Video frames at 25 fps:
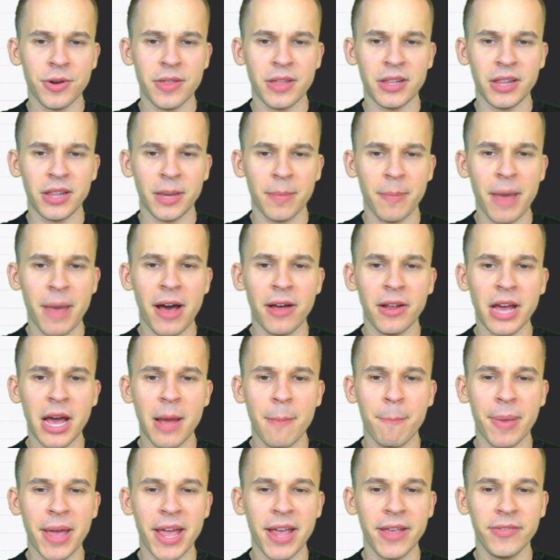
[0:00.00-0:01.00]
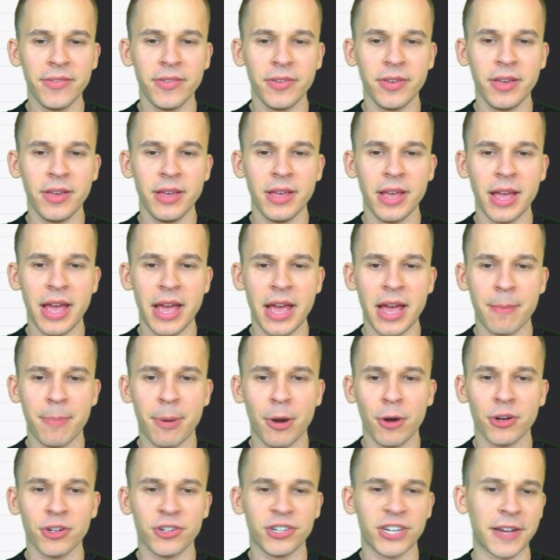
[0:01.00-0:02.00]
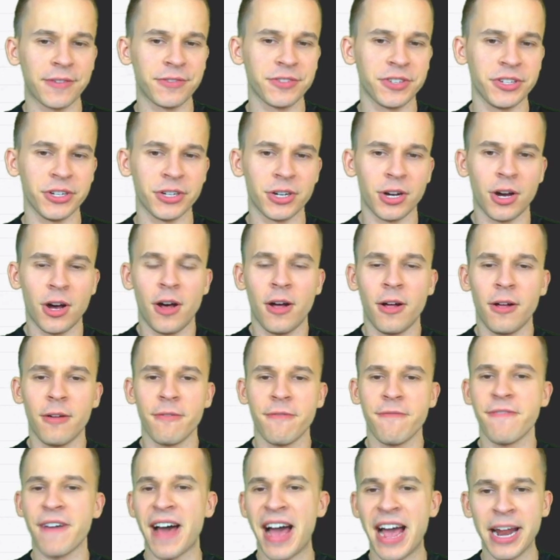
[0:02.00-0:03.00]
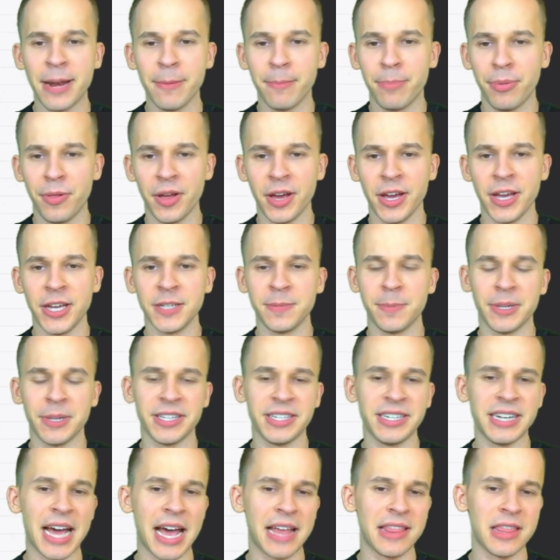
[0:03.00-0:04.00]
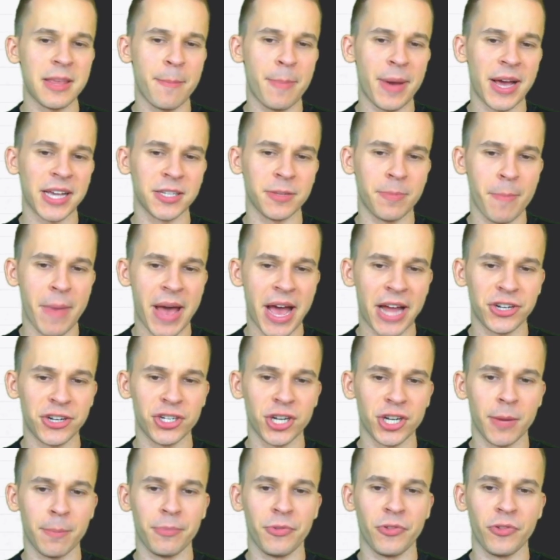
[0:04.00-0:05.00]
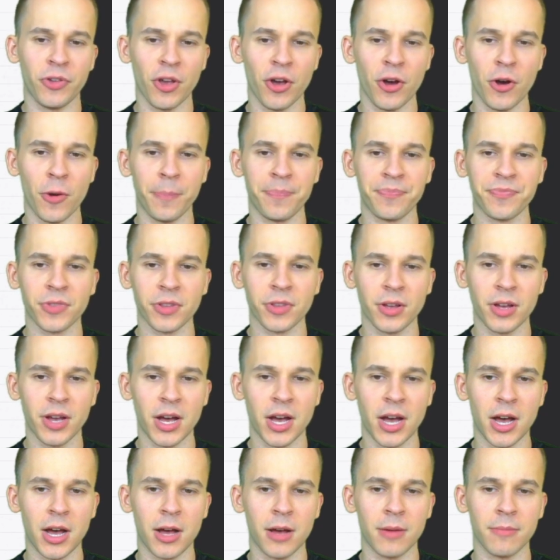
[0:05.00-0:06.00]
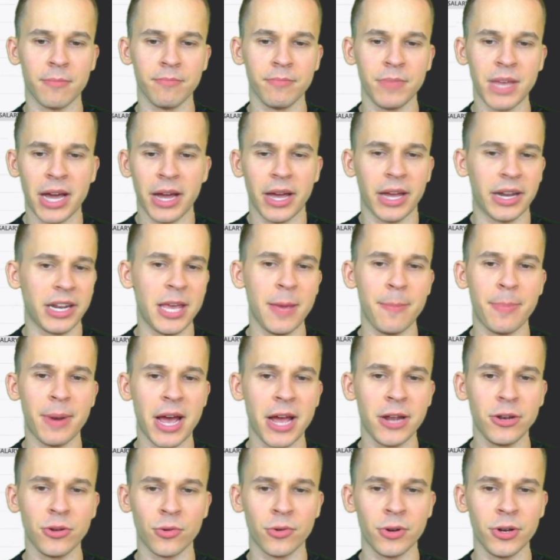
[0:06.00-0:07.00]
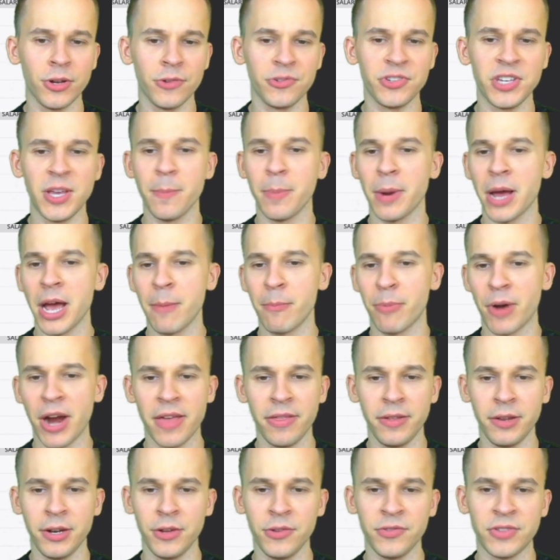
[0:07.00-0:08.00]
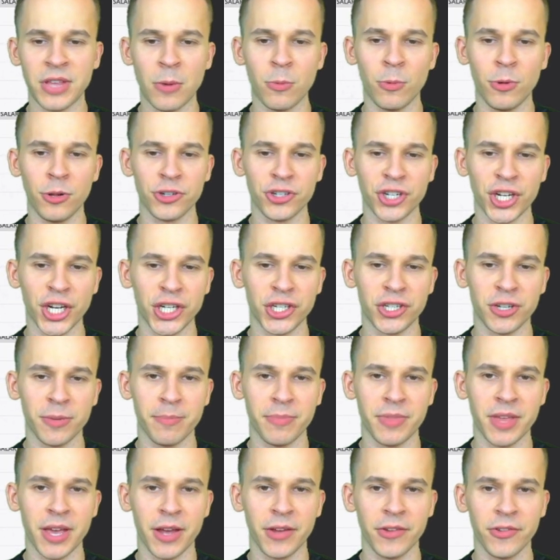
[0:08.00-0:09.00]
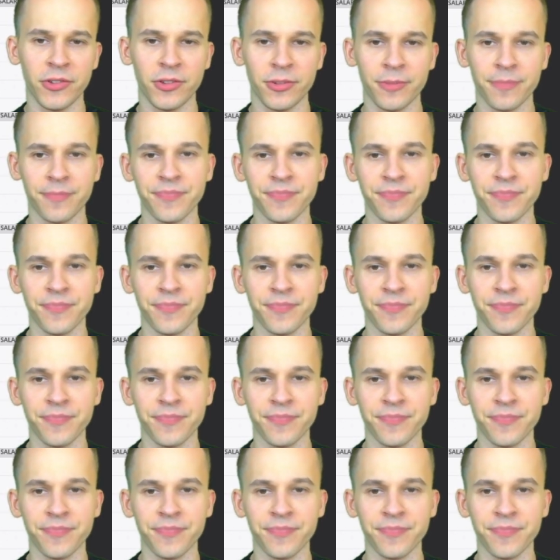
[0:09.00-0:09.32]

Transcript: And then like Maladon, Bazley, and Pokuševski are all fine plays, but it's not the best matchup. So yeah, again, keep an eye on Dort news. Keep an eye on Bradley news. That will change some things.